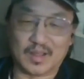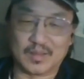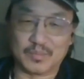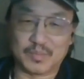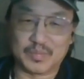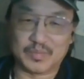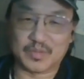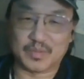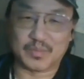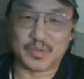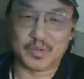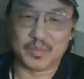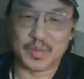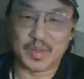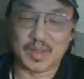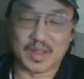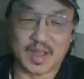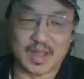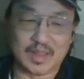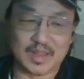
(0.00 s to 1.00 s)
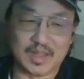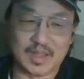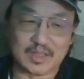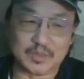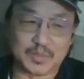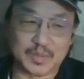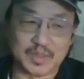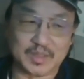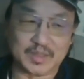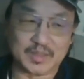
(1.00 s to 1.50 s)
someone would be a lot less
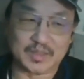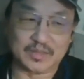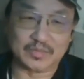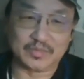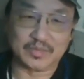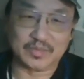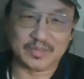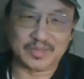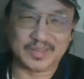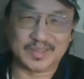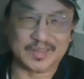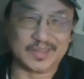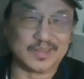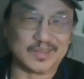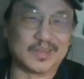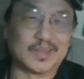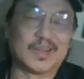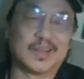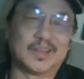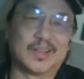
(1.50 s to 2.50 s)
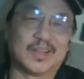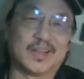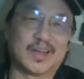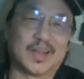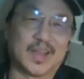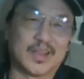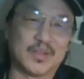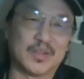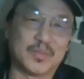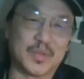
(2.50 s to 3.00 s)
pissed if, then
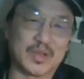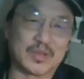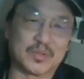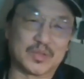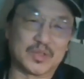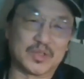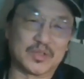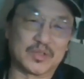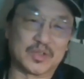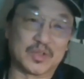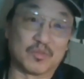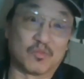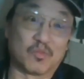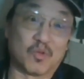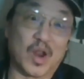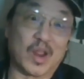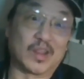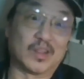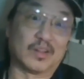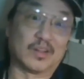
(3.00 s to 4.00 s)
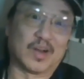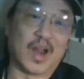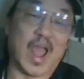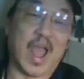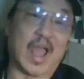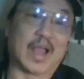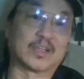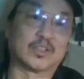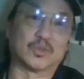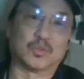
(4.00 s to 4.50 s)
again, you might as well just a regular
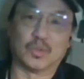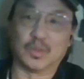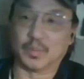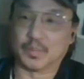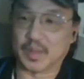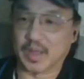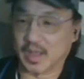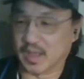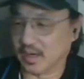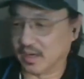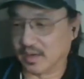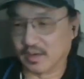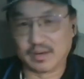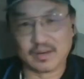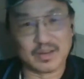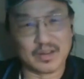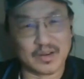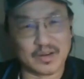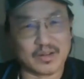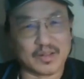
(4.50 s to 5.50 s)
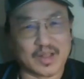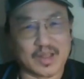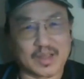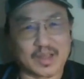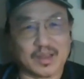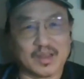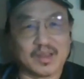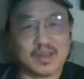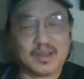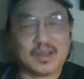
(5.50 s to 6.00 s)
actual pen, you know, like
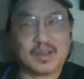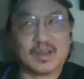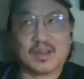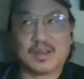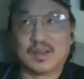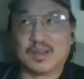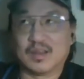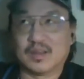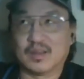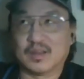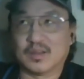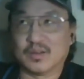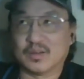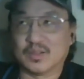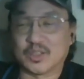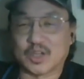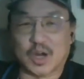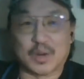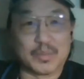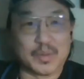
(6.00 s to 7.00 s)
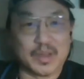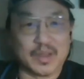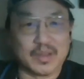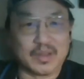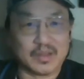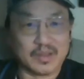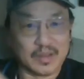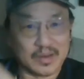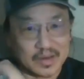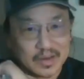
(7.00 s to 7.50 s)
a
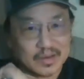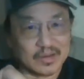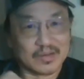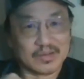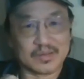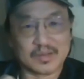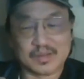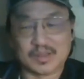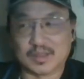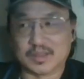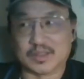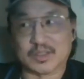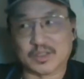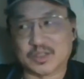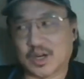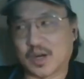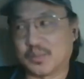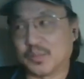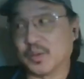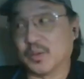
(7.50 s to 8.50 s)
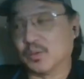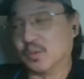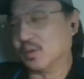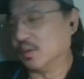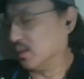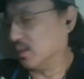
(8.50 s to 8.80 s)
Sharpie, you know, because a Sharpie will